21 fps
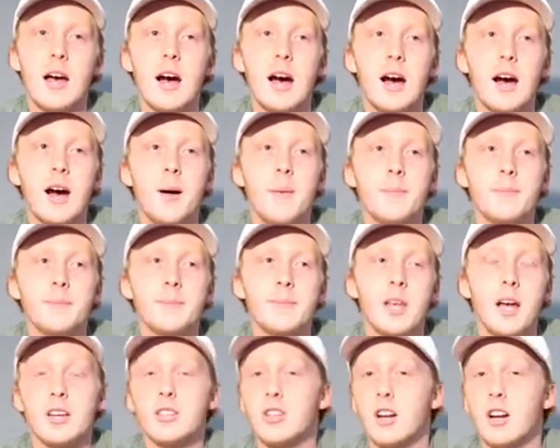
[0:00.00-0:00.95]
I
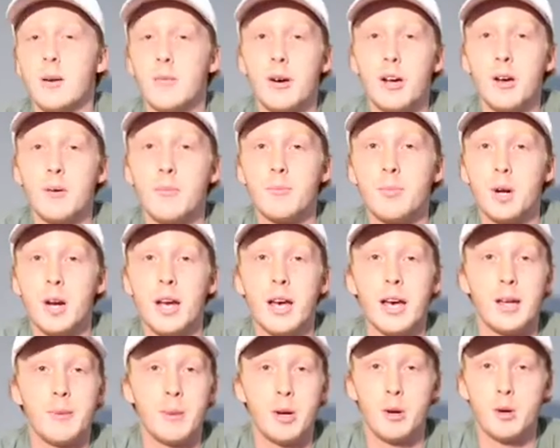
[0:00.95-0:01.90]
started my own
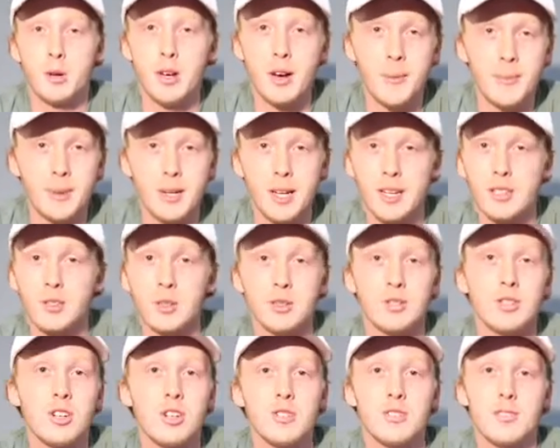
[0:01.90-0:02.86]
brand, my own company. I
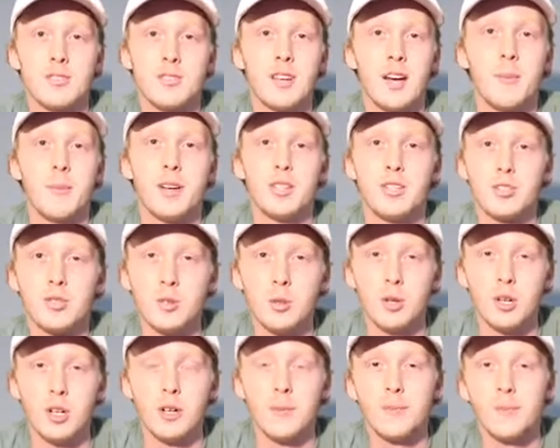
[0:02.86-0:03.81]
sold shirts inside my
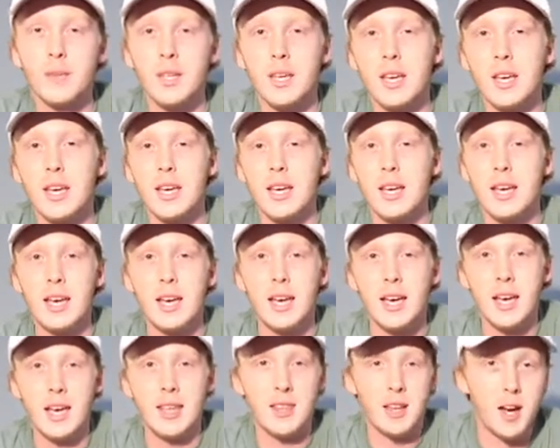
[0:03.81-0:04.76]
school.
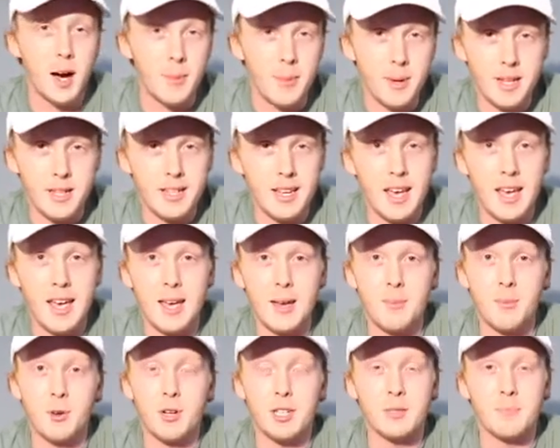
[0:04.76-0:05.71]
And the company
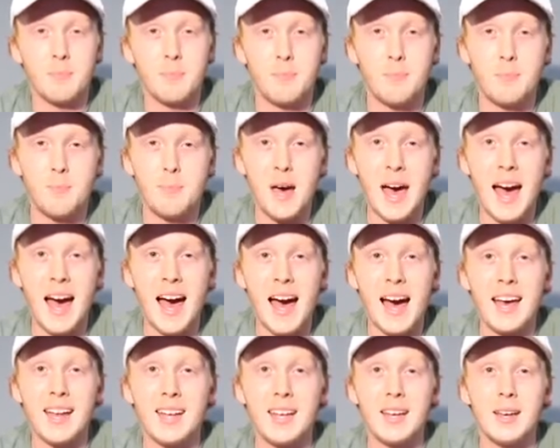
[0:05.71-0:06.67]
name was
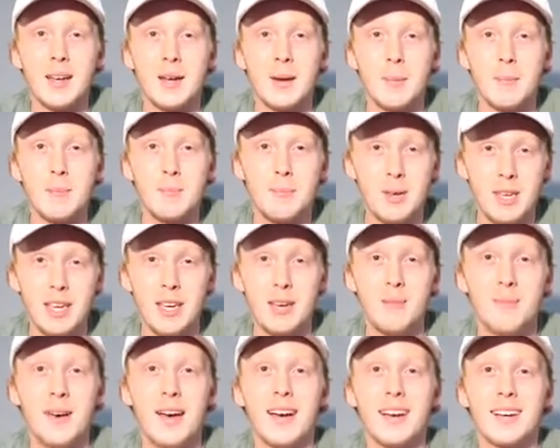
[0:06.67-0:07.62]
Bad
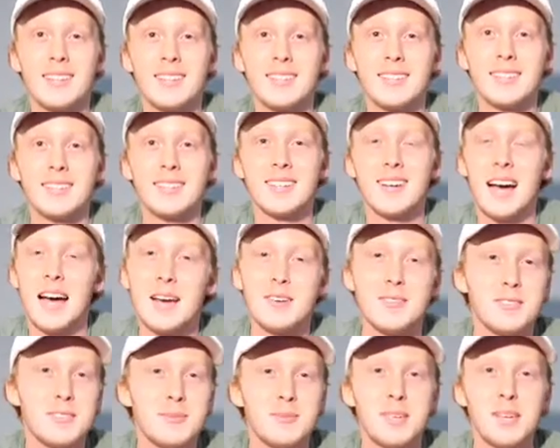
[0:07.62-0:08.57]
BMX. I
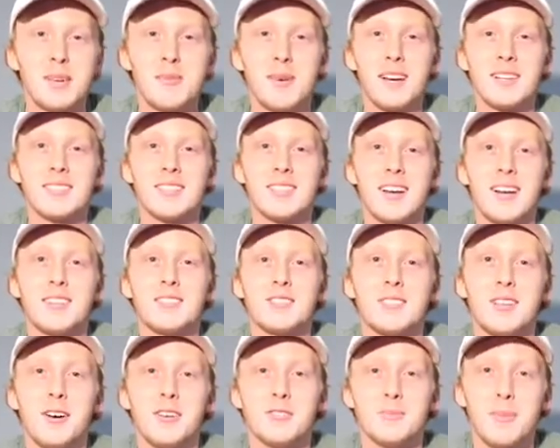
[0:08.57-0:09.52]
used to BMX a lot,
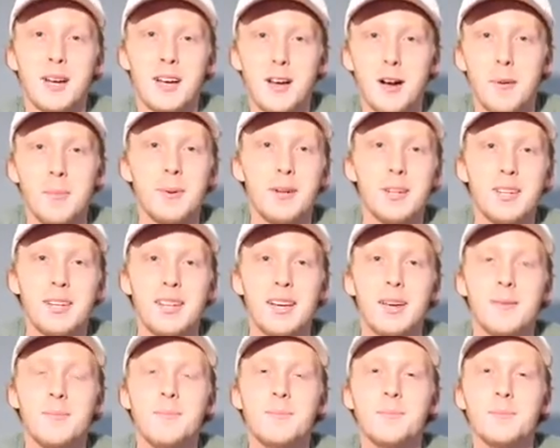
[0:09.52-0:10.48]
so that was my company
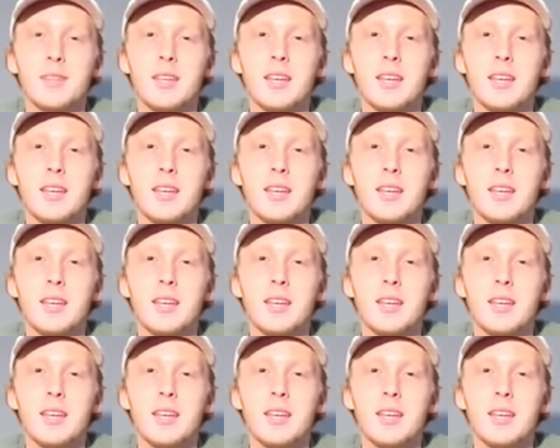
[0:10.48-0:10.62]
name.